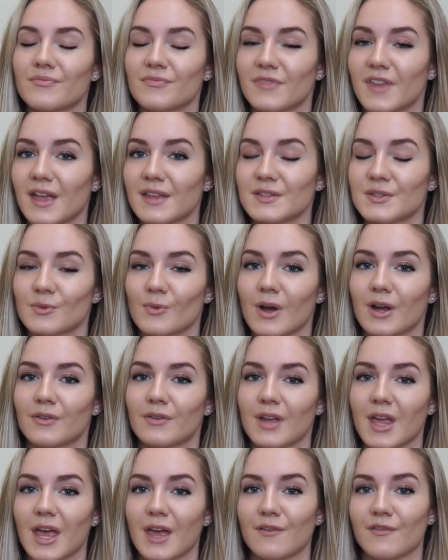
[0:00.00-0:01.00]
That's why
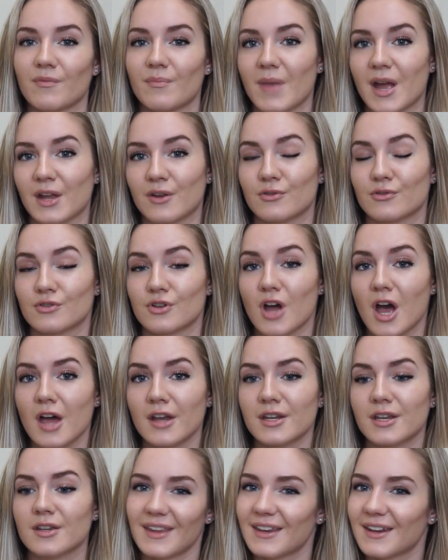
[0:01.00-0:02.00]
we have micro
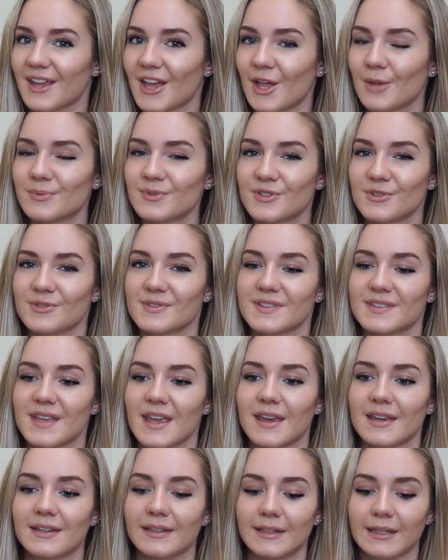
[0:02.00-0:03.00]
cutting. It helps you
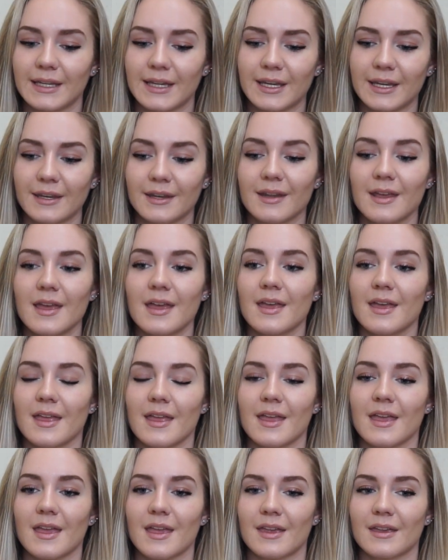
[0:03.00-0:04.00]
stay lean
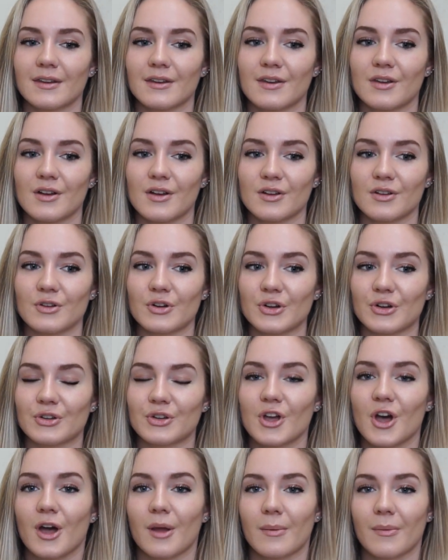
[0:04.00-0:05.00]
and
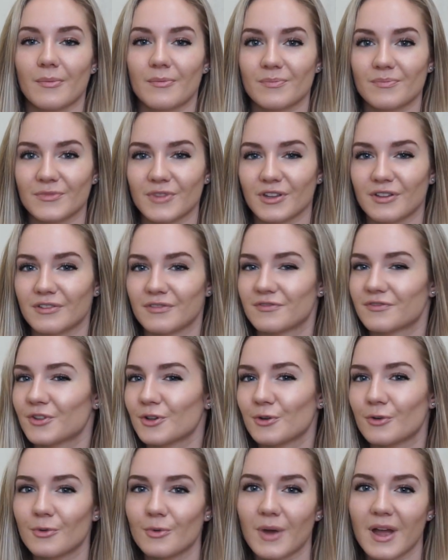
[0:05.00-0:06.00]
cut the
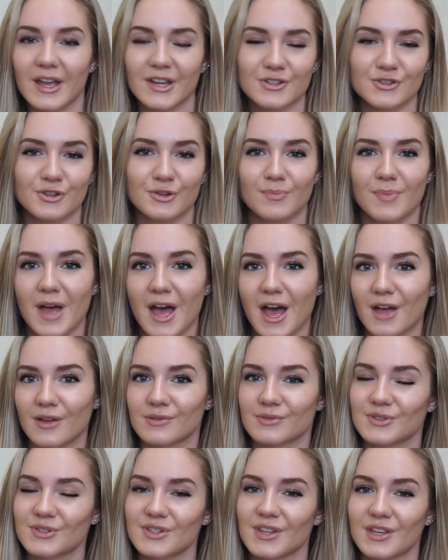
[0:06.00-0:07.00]
few extra
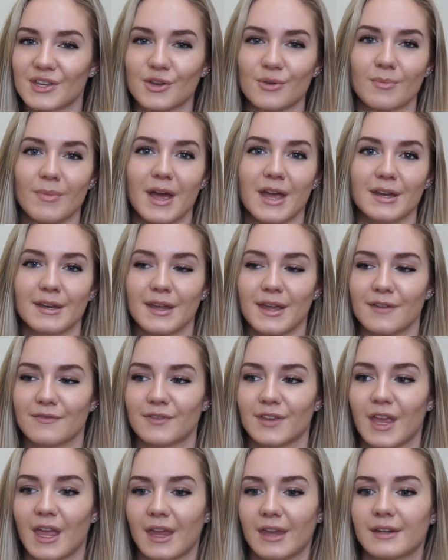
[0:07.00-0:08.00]
pounds that you might
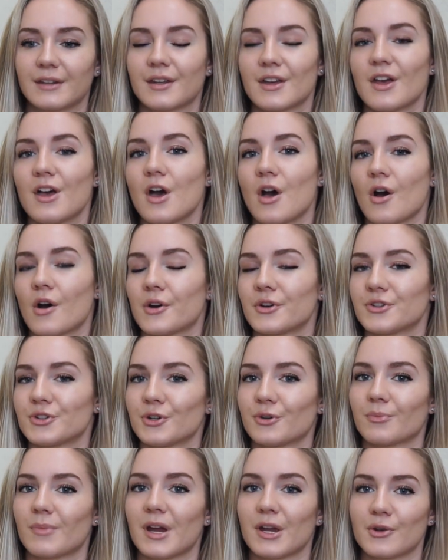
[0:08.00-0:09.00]
have gained on
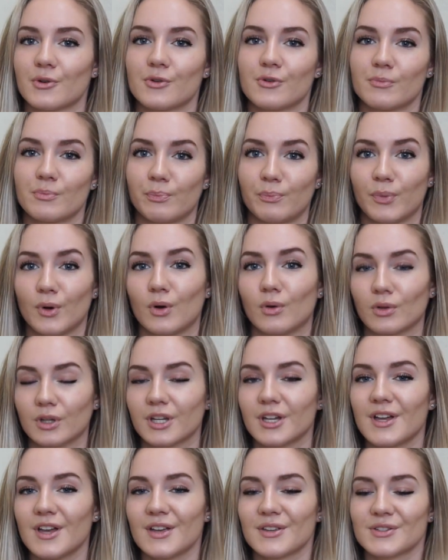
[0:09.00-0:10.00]
your micro bulk.
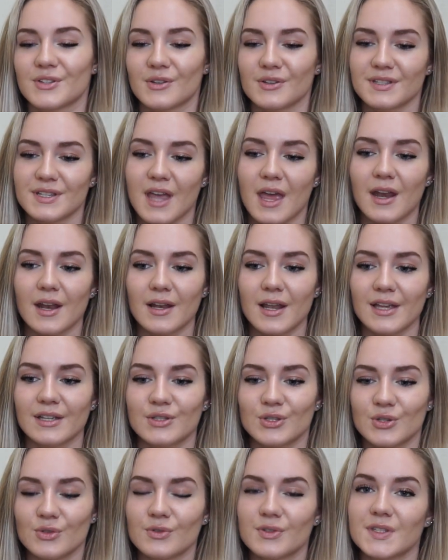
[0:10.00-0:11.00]
So it's kind of
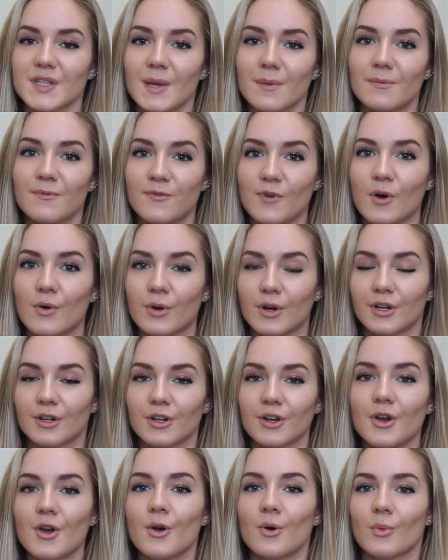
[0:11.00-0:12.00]
like two steps forward,
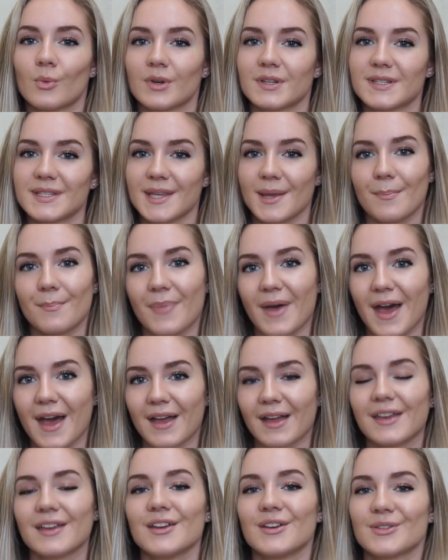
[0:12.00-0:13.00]
one step
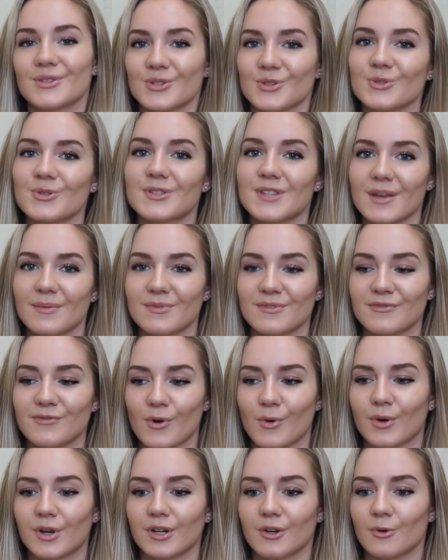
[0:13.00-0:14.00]
back, two steps
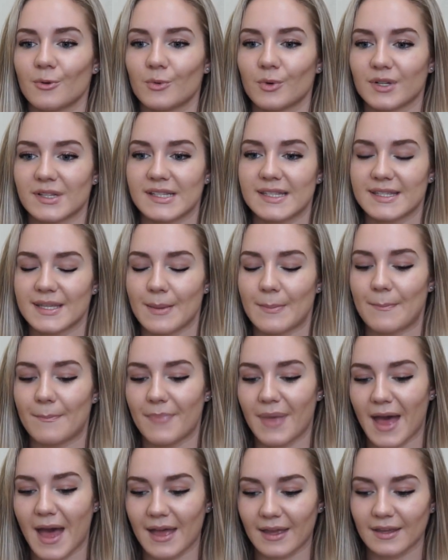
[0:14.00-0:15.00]
forward, one step
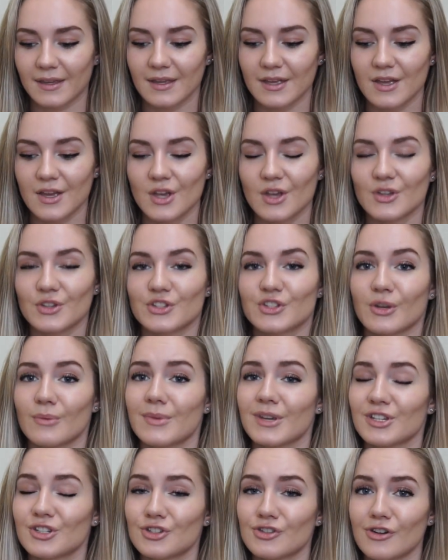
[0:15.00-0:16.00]
back. So
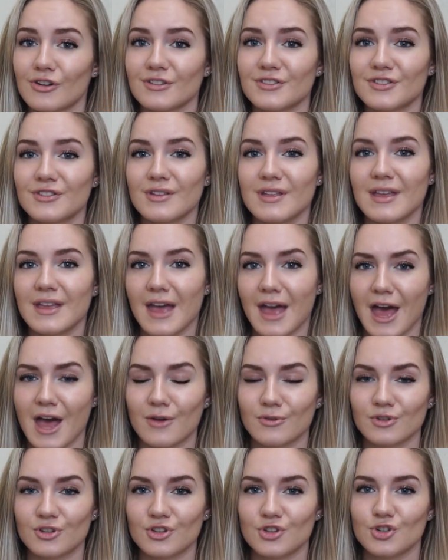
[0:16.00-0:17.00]
make sure to
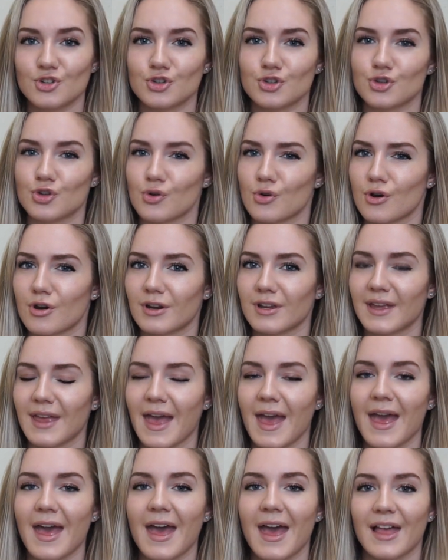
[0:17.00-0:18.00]
count your
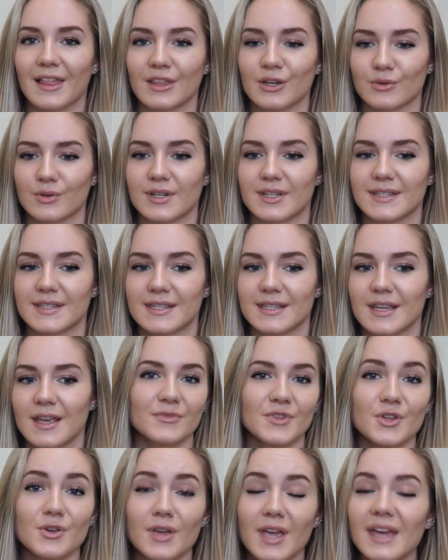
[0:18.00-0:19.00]
calories.
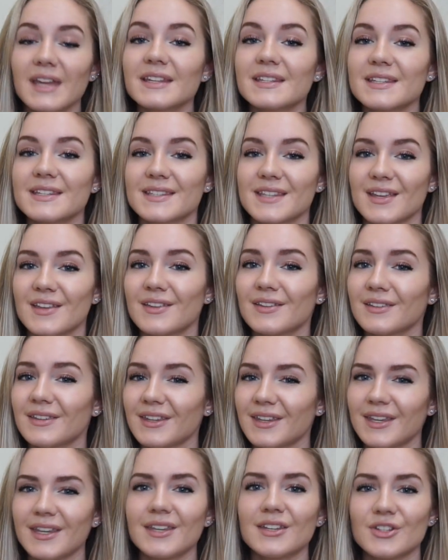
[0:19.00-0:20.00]
You can still
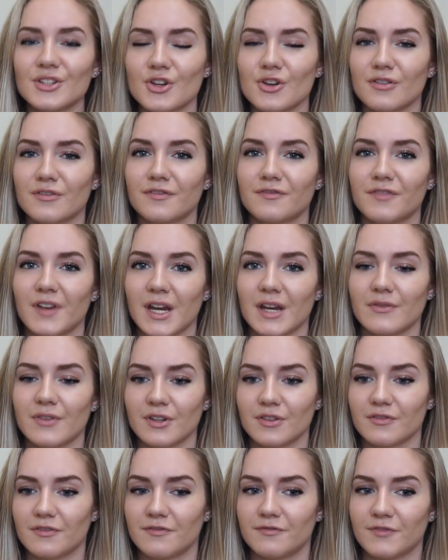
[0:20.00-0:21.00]
eat your
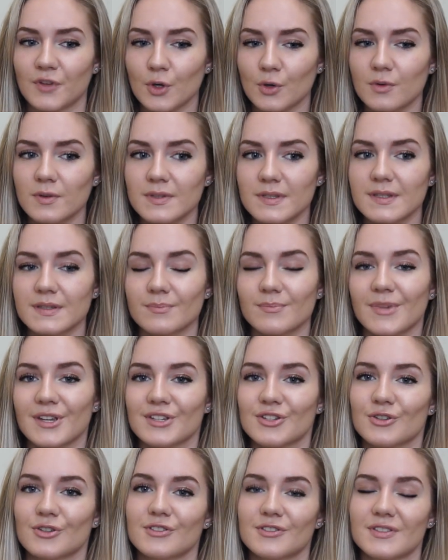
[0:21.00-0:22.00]
favorite foods. Make
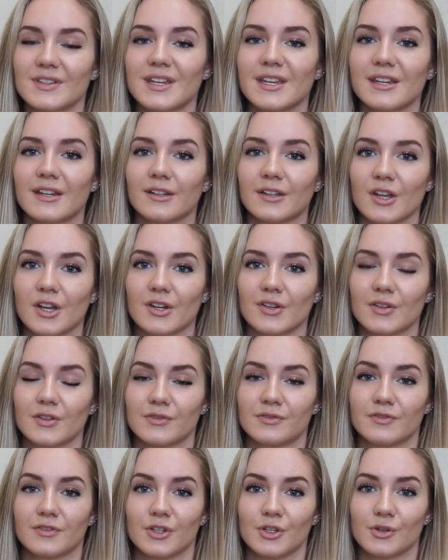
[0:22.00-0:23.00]
sure to eat a lot
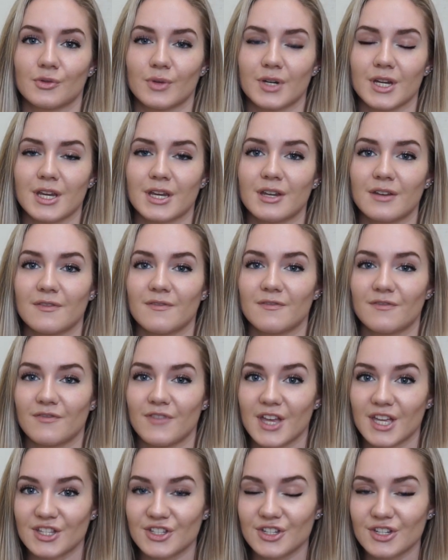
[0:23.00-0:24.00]
of green
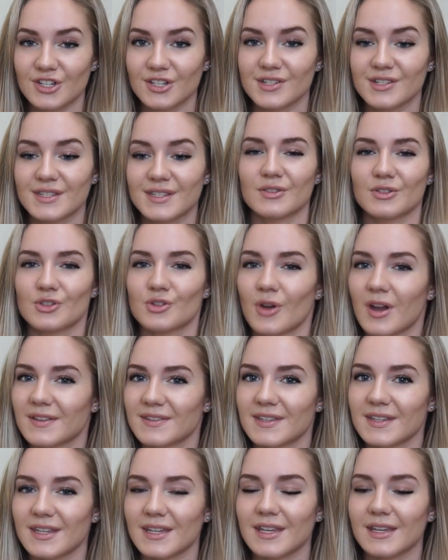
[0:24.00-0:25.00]
veggies. Try
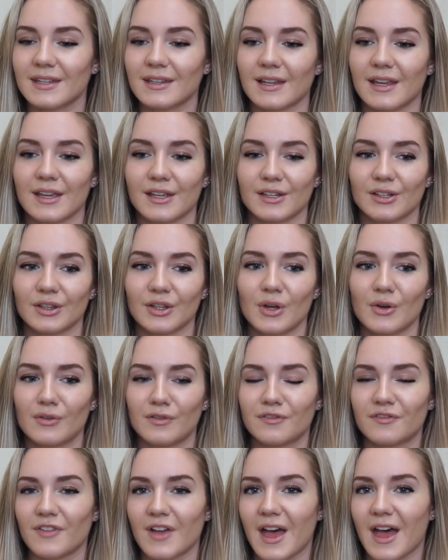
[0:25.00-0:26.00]
to eat like
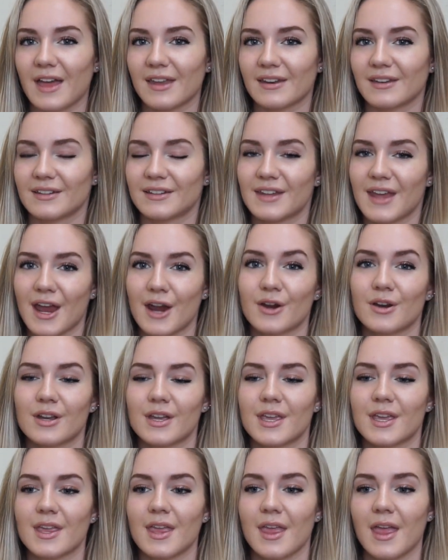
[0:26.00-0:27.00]
low-fat
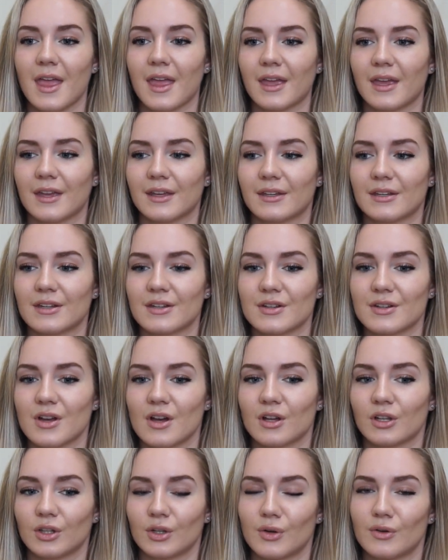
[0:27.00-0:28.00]
dairy and
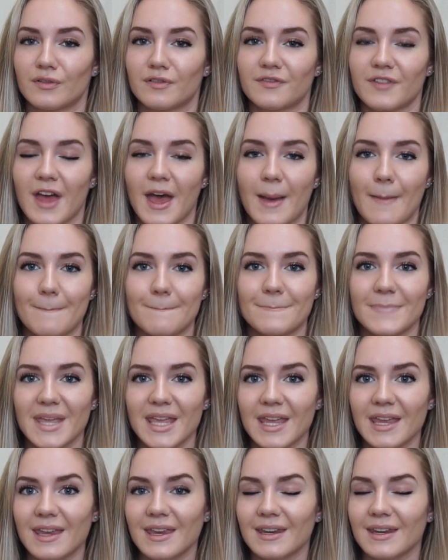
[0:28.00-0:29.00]
low-fat
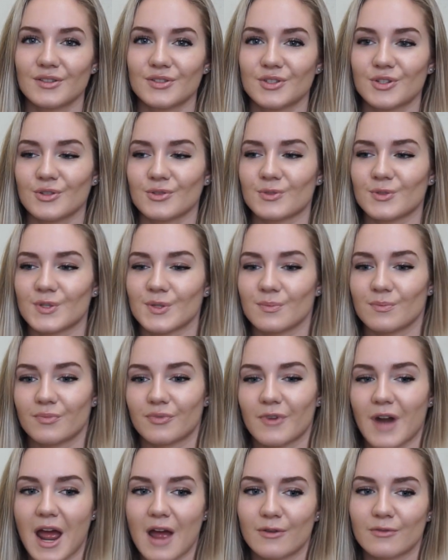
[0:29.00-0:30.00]
meat. Choose
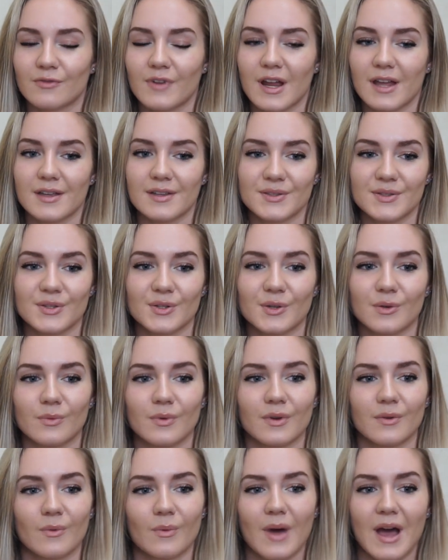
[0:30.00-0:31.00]
brown rice
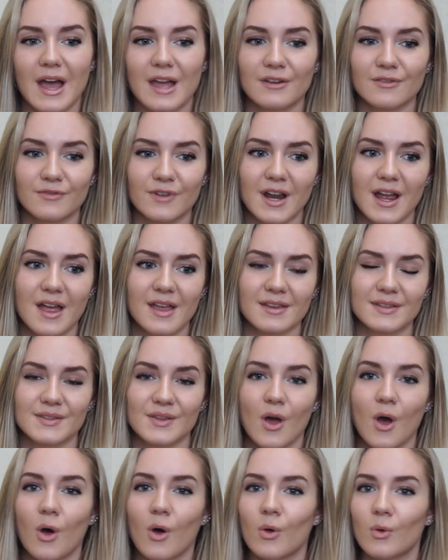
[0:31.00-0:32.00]
over white rice,
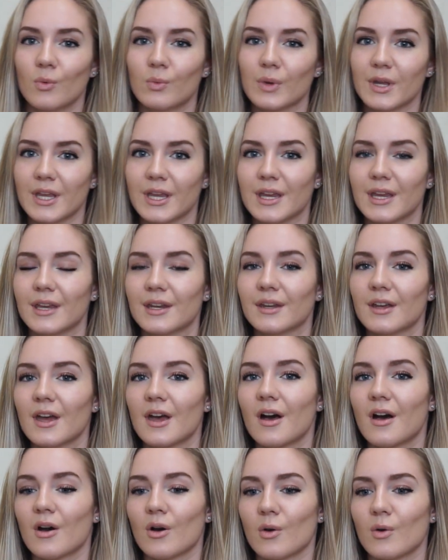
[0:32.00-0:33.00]
whole wheat
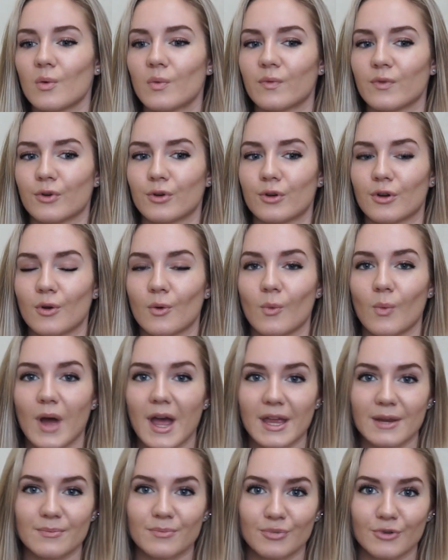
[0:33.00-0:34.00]
over
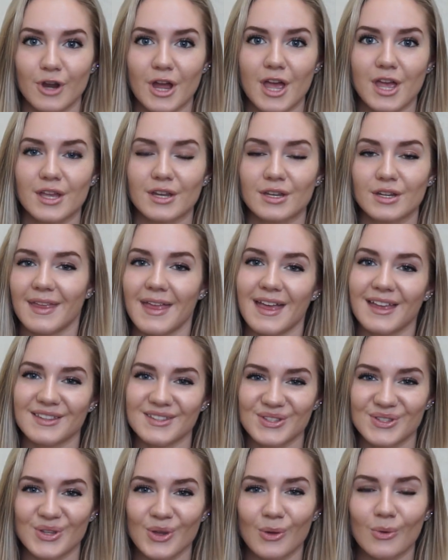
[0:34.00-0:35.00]
white bread, and
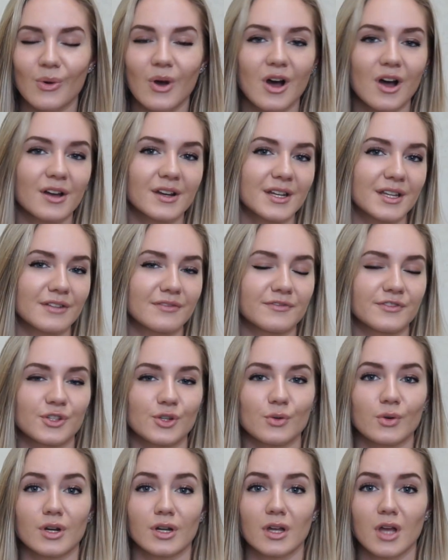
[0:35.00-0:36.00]
so on if
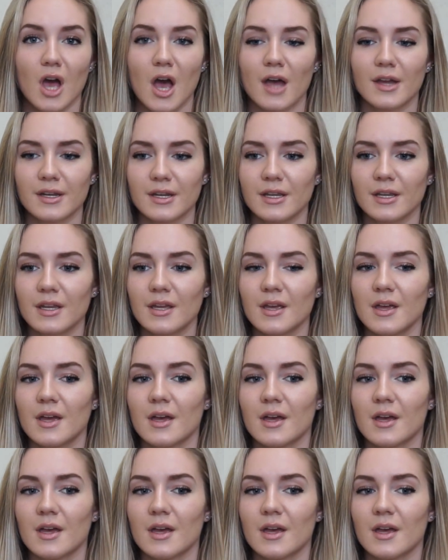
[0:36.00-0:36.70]
you are cutting.